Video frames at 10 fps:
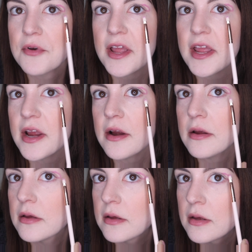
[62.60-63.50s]
right
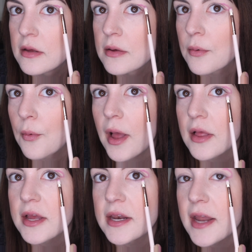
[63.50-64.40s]
here
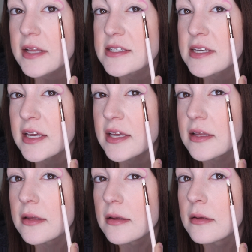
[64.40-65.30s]
while connecting
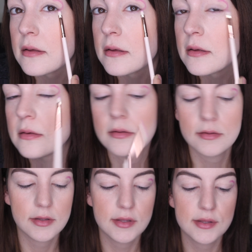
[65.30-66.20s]
it.
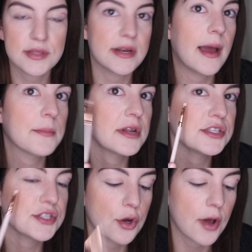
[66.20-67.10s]
So now I'm
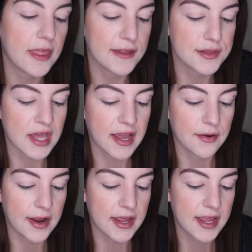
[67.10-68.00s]
going to do this
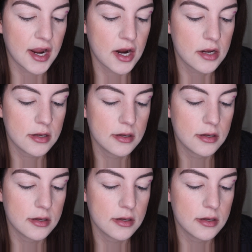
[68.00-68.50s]
eye right here.